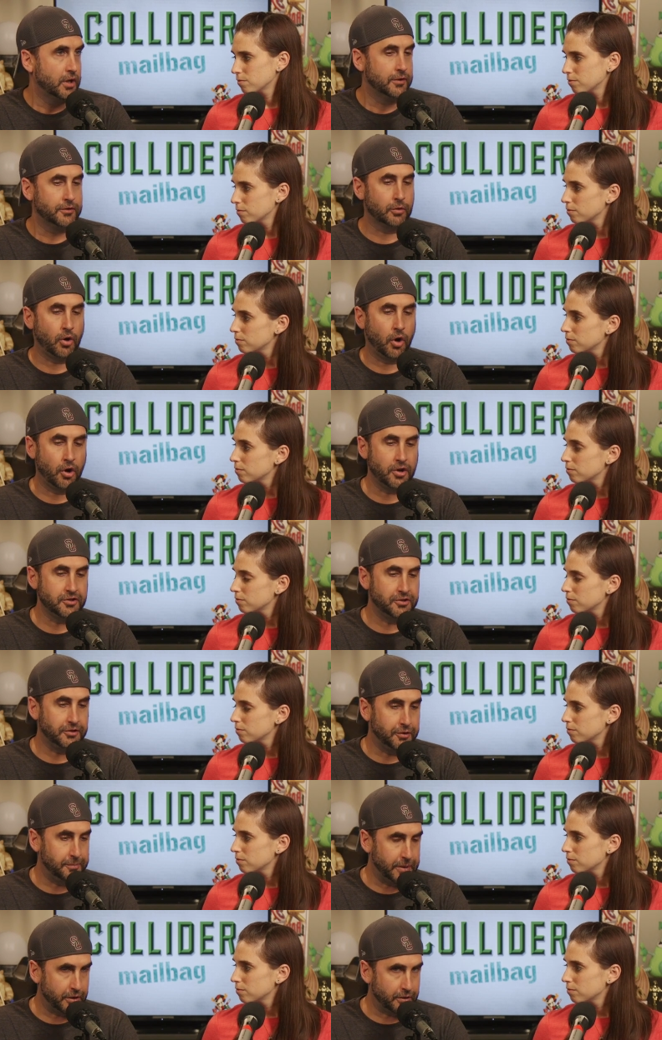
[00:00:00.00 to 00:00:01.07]
Speaker 1: So Carnage
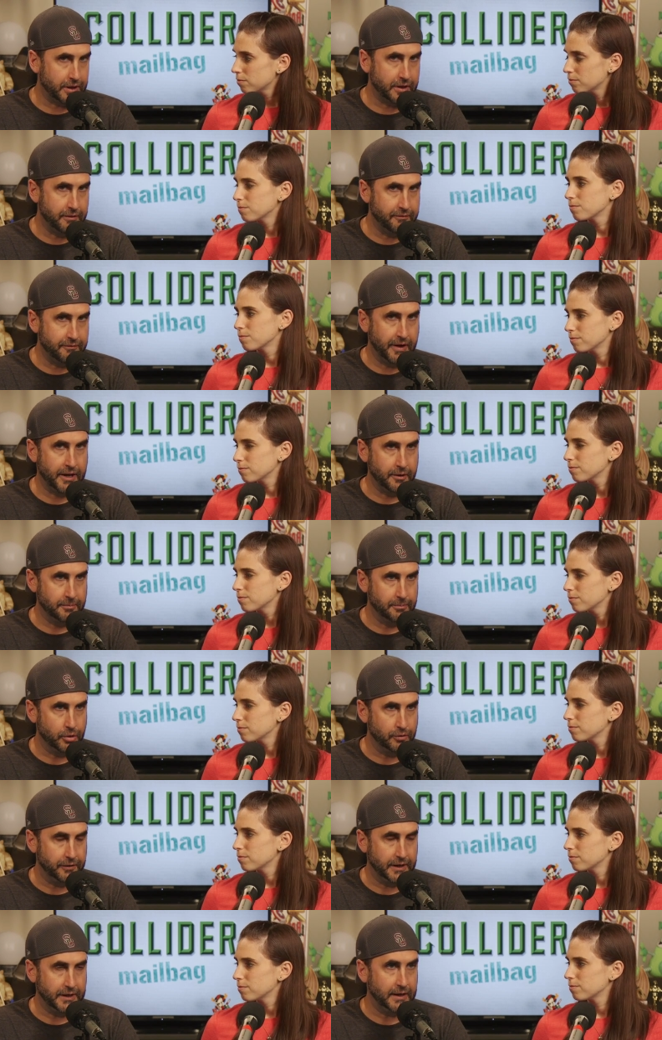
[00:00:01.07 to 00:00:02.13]
is appearing in Venom
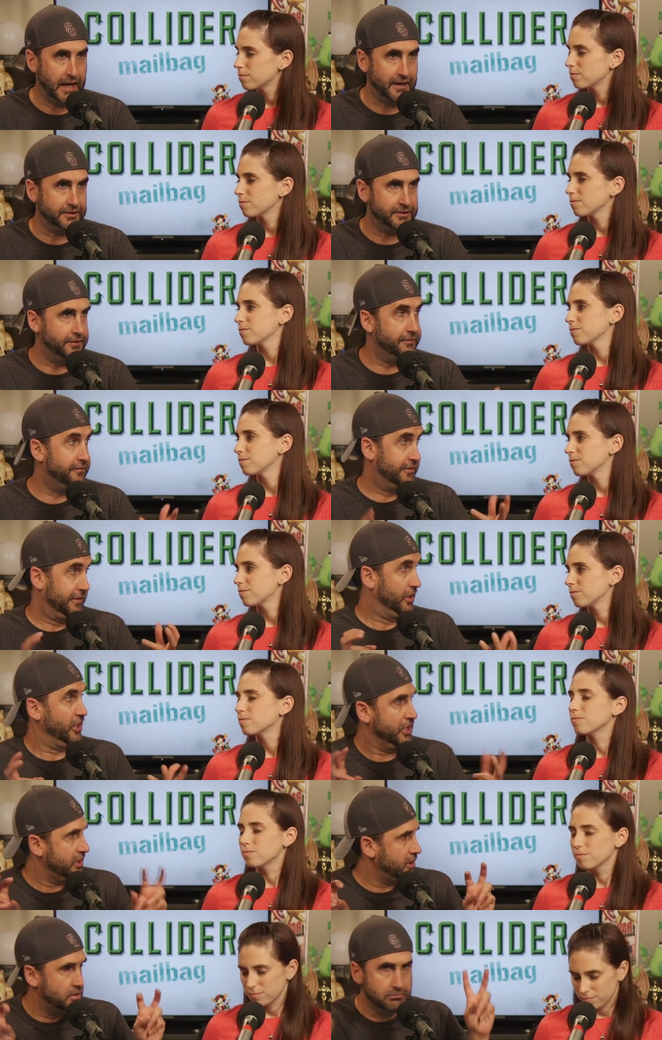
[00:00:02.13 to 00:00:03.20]
movie as the
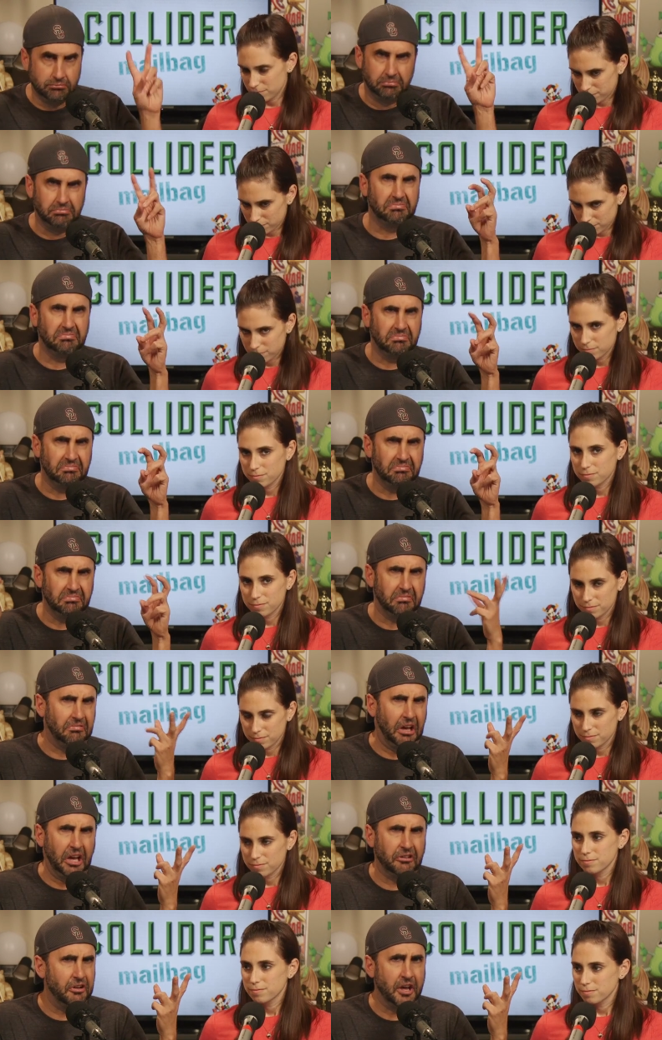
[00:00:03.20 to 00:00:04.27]
villain.
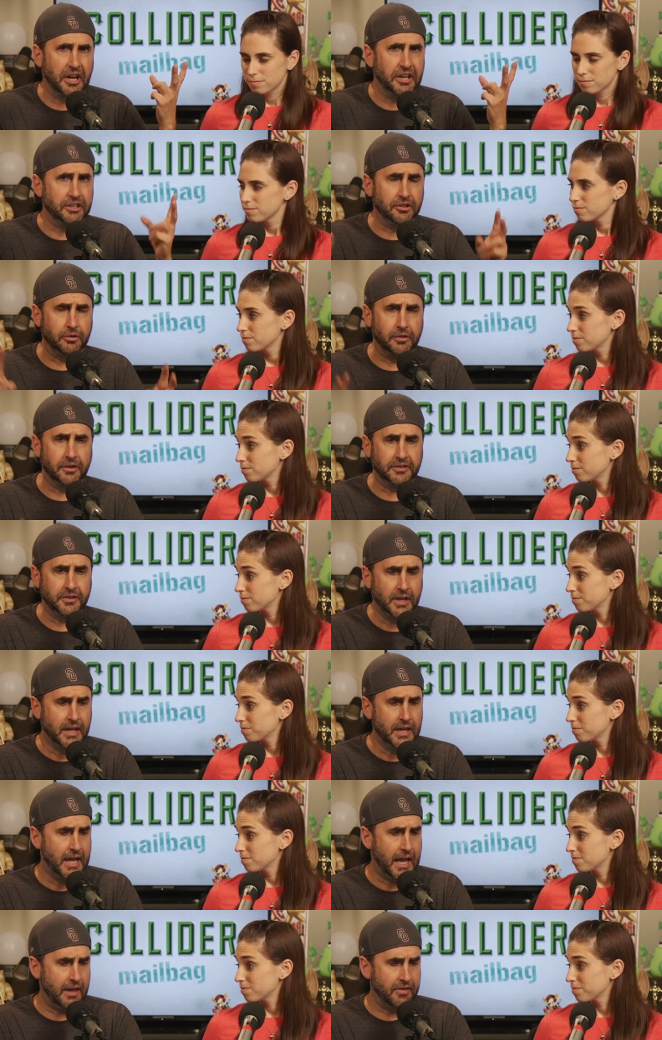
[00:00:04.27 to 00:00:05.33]
I don't know how you do this.
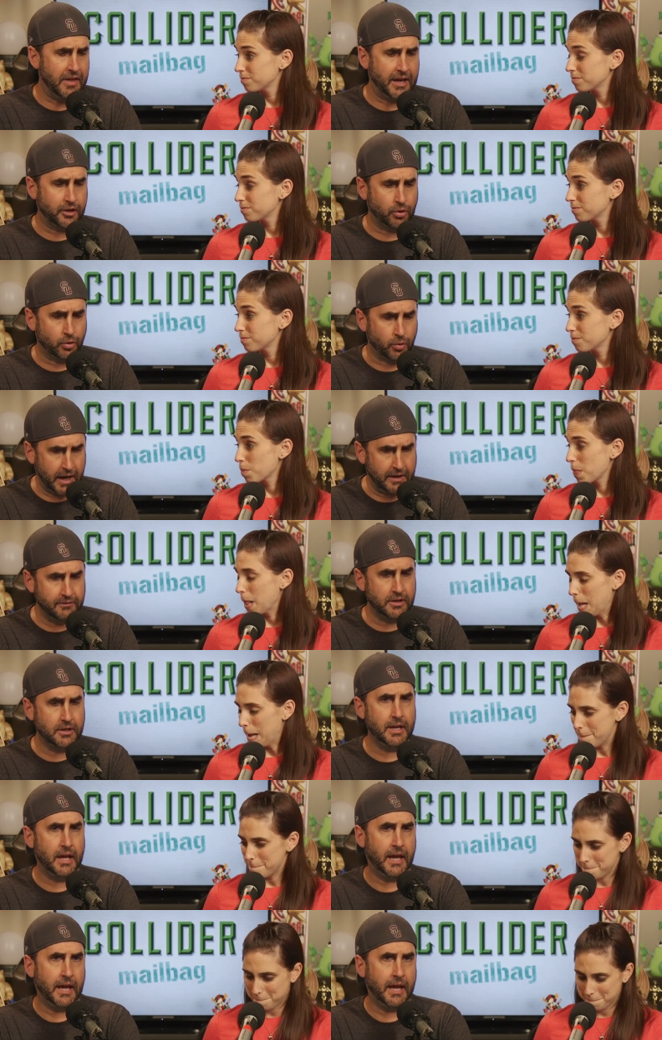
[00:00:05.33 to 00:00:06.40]
And that
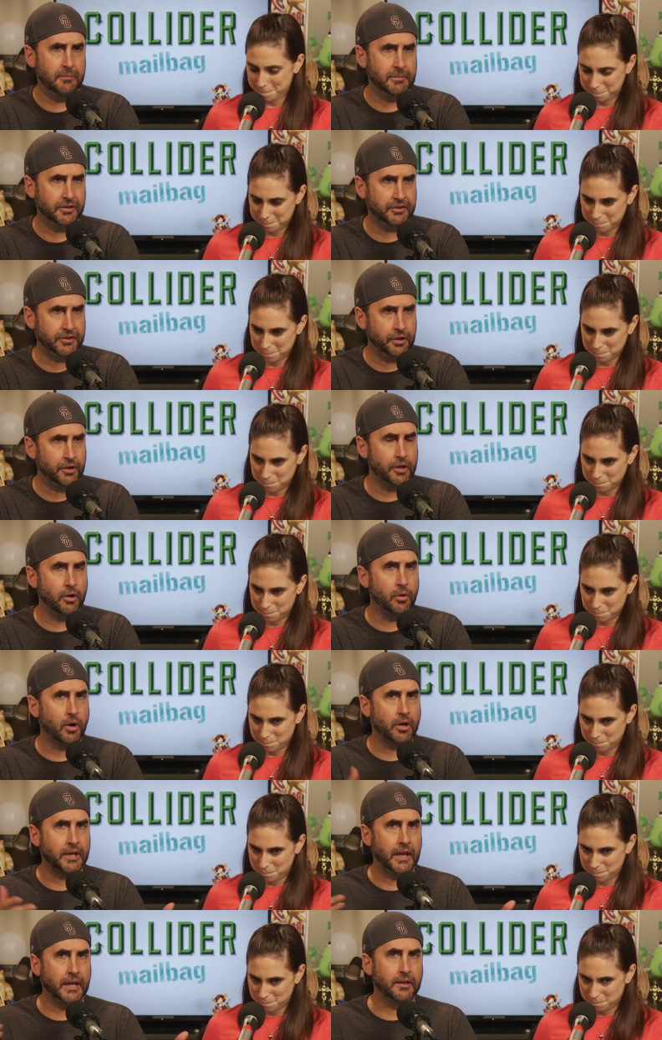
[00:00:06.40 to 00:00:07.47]
Craven and Mysterio
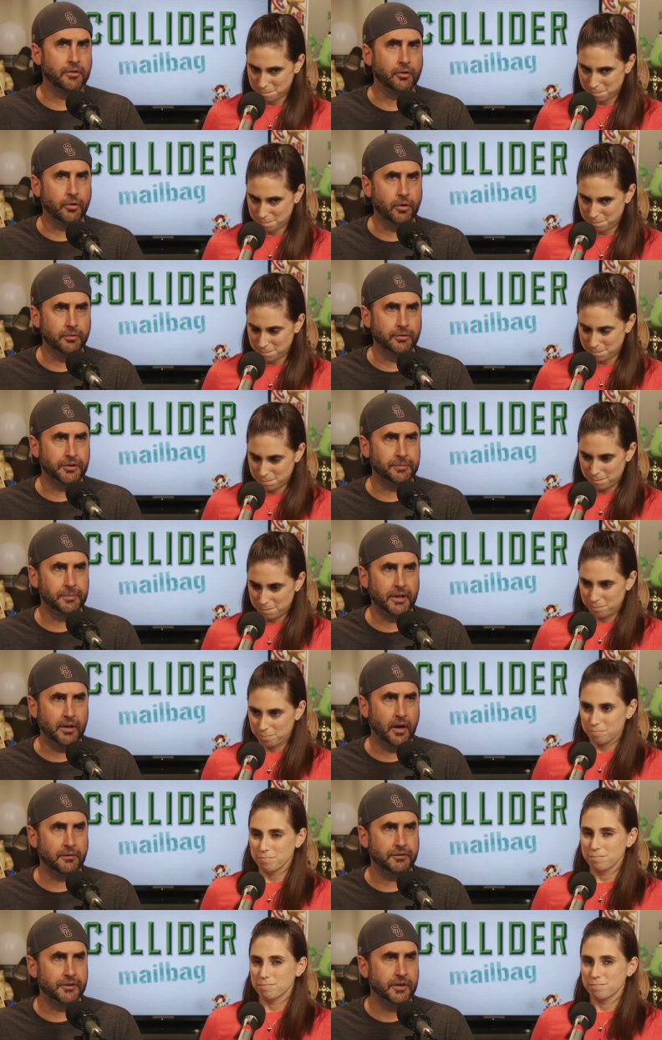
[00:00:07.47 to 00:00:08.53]
are getting their own
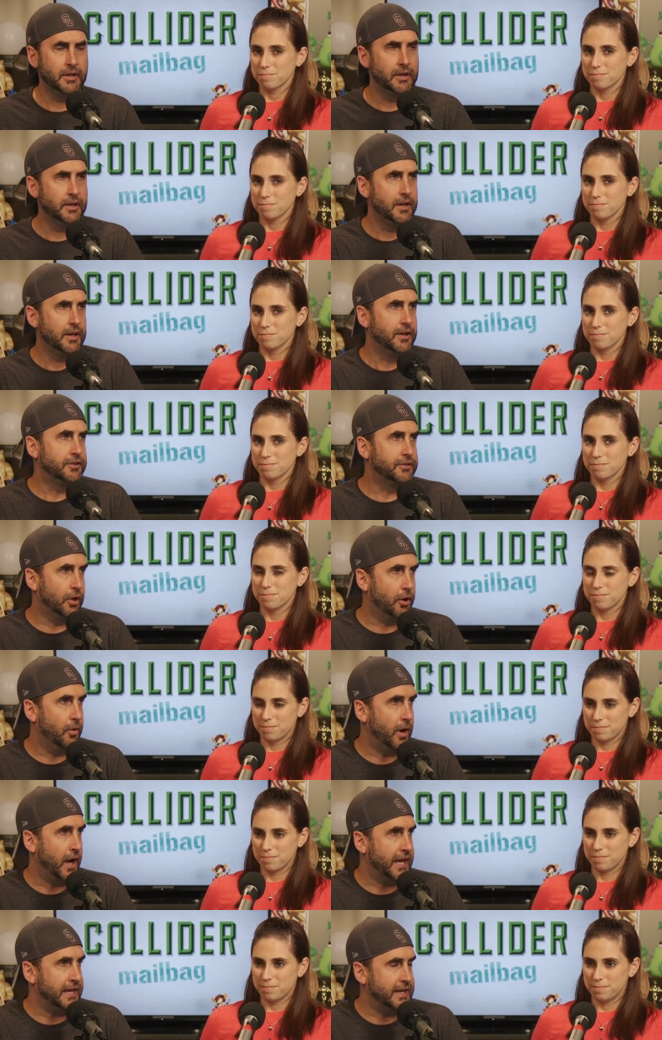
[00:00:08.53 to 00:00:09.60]
spinoffs.
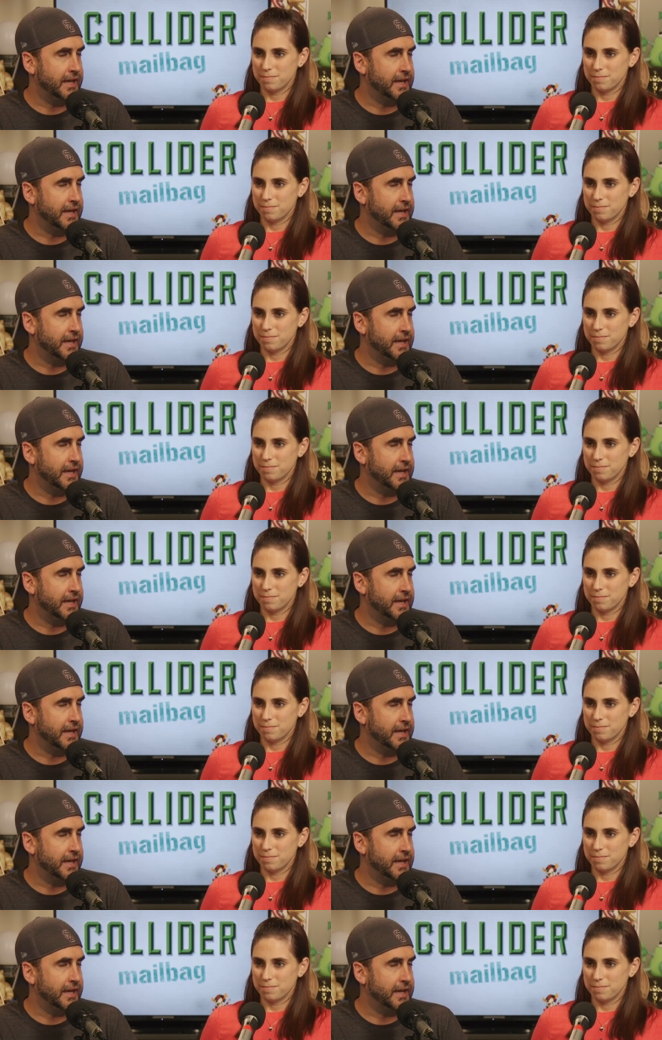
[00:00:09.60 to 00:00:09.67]
So I